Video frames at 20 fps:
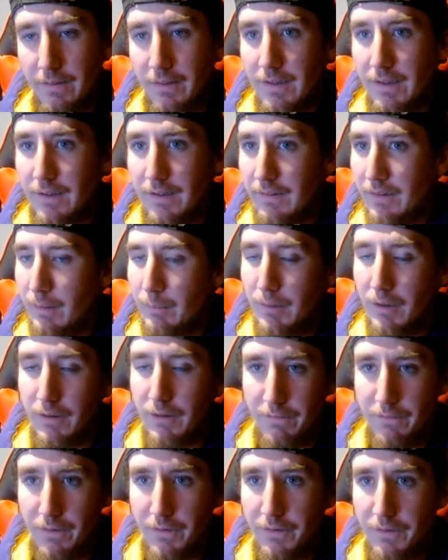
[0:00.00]
It's going to be our
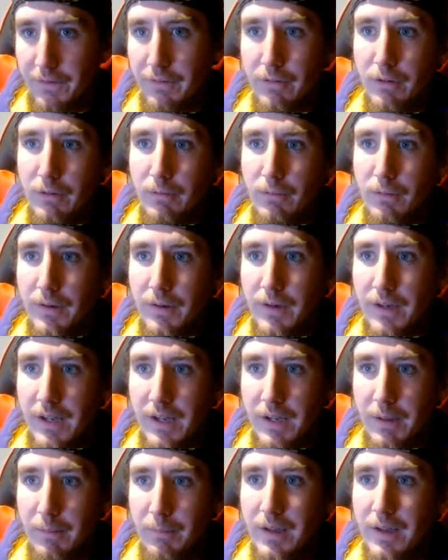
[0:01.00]
first true road
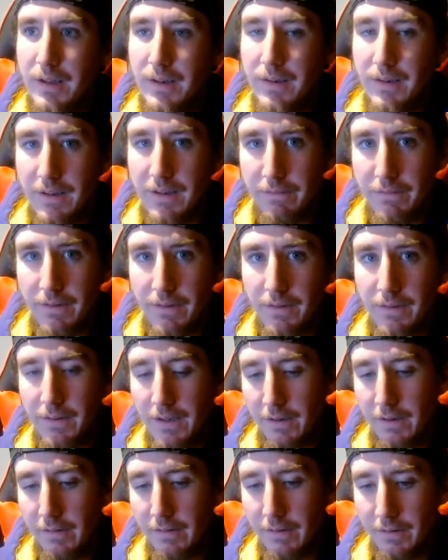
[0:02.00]
game. Defense
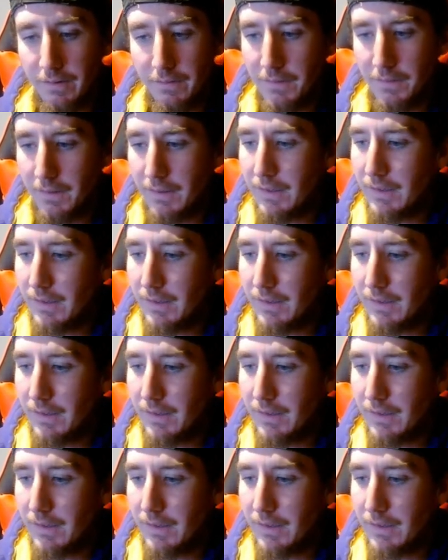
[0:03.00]
carries.